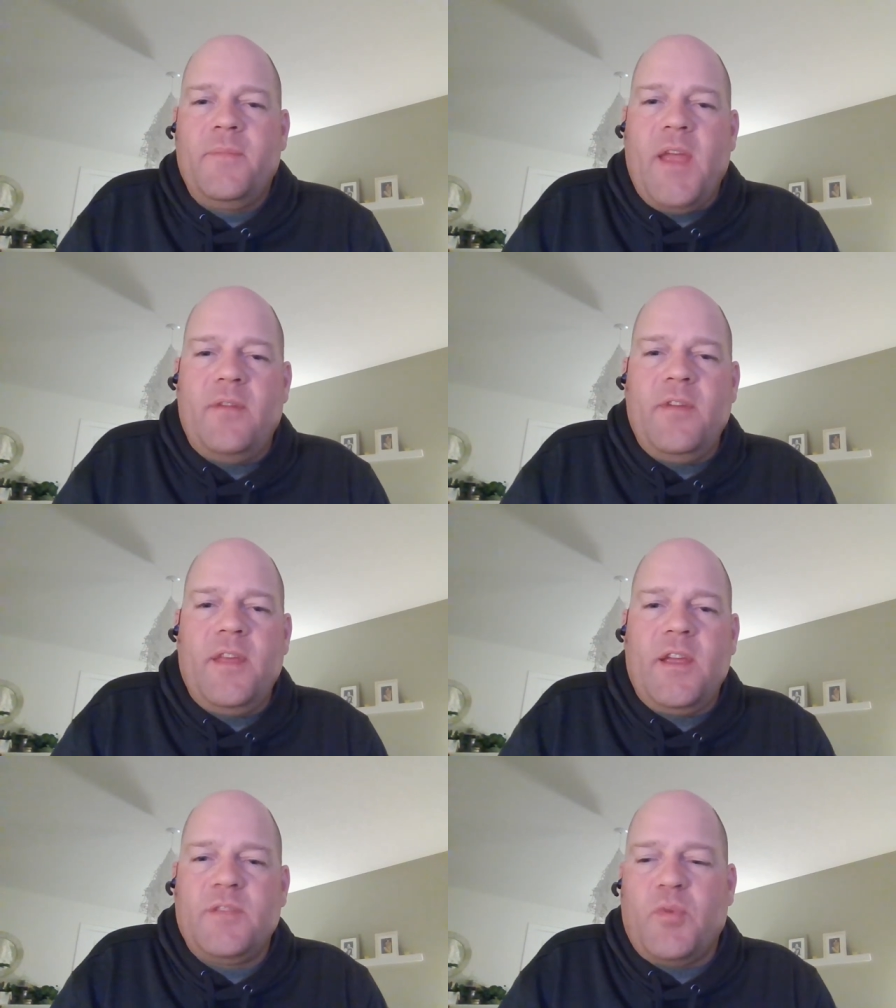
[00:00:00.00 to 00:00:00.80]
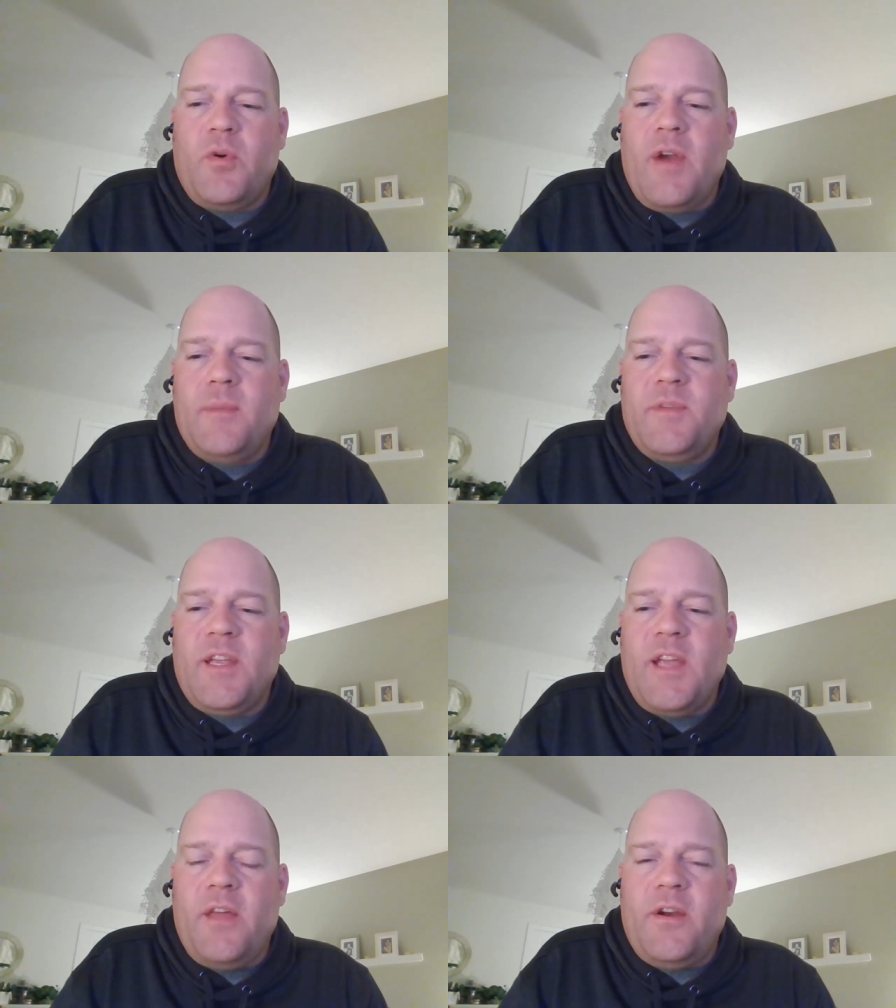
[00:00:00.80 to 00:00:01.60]
everything is programmed
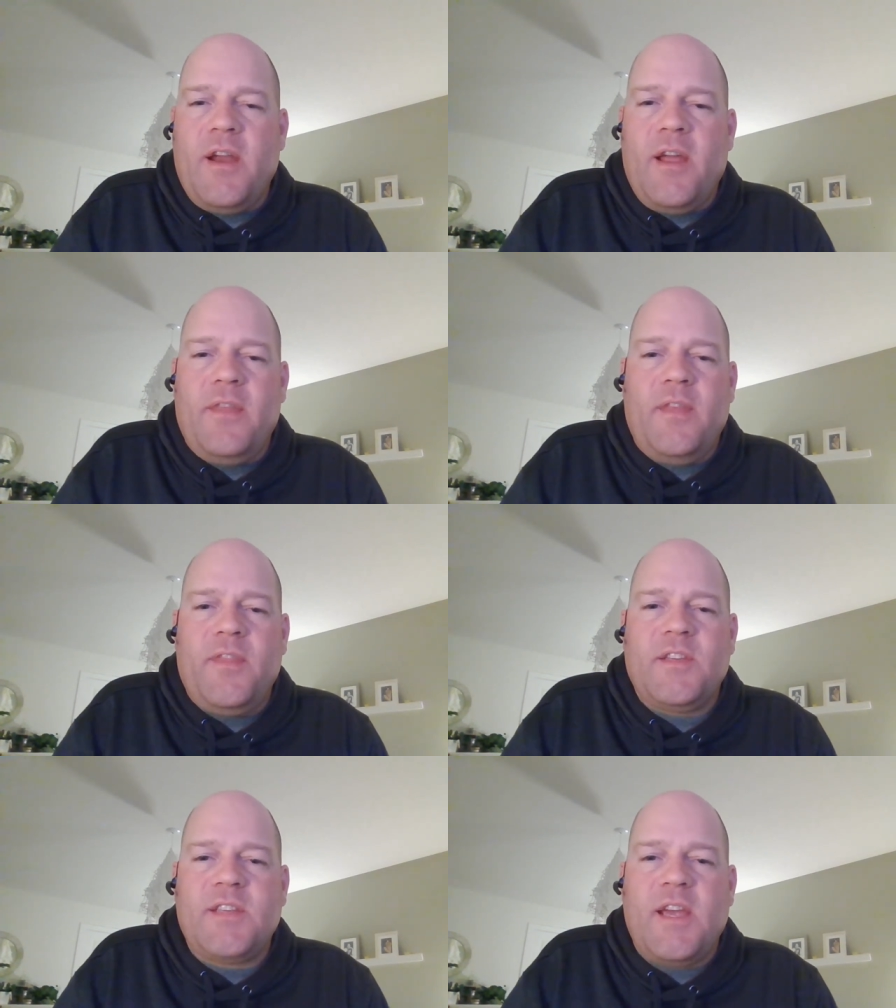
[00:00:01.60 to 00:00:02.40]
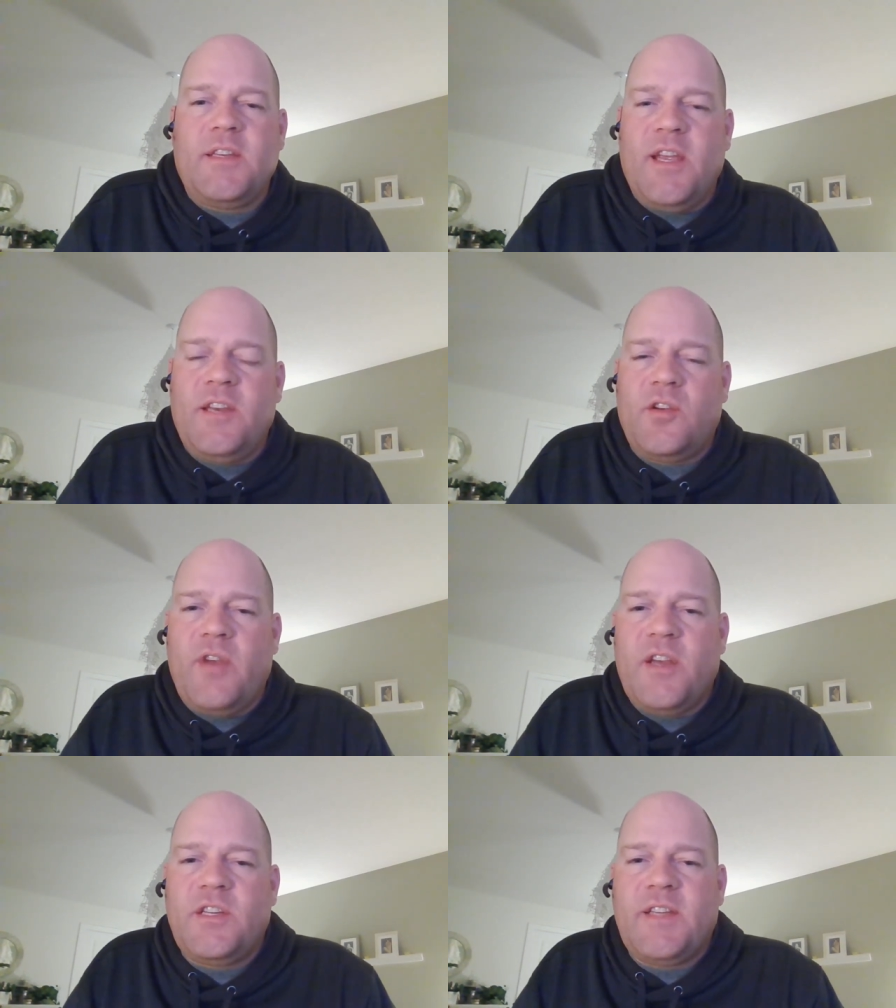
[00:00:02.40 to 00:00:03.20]
together, and then the site
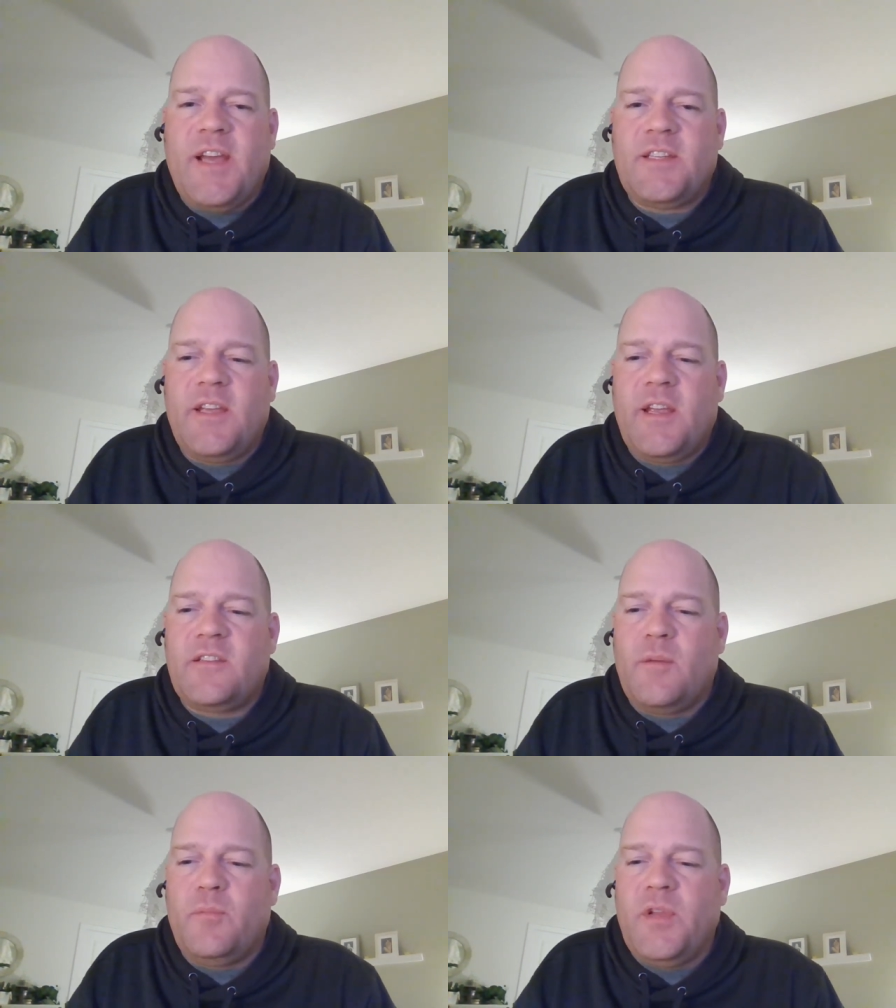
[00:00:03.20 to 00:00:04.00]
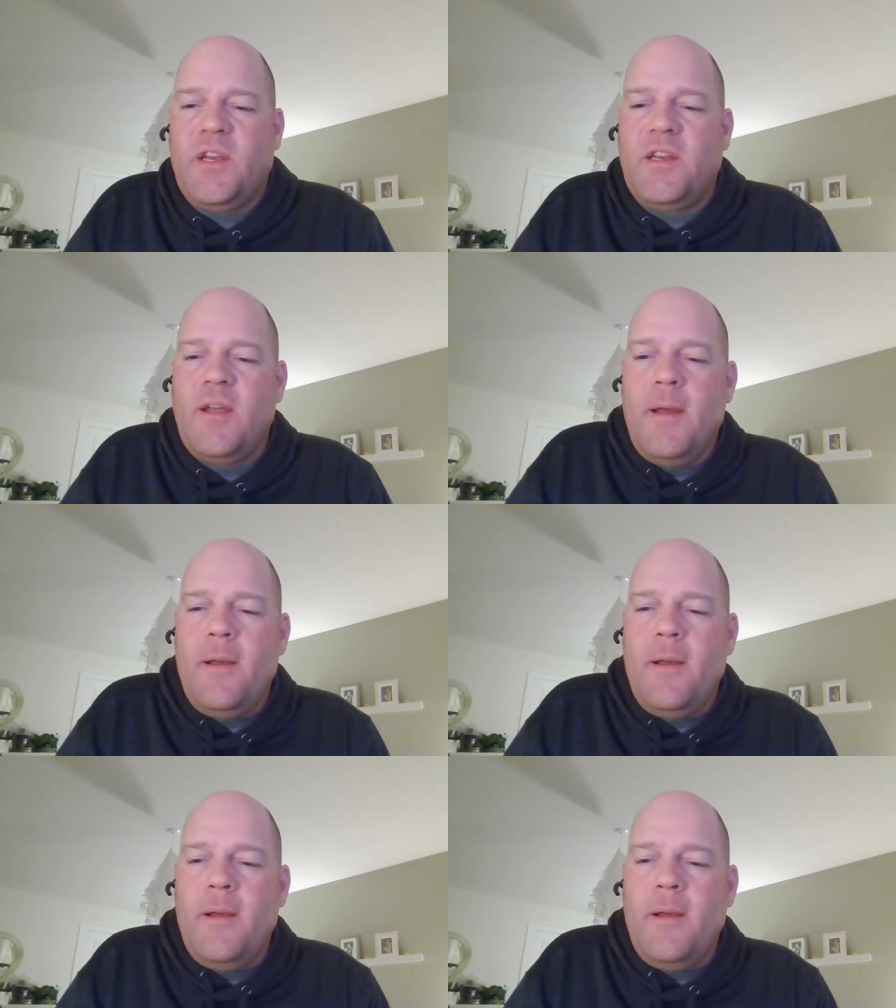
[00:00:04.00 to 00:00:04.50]
integration testing is completed.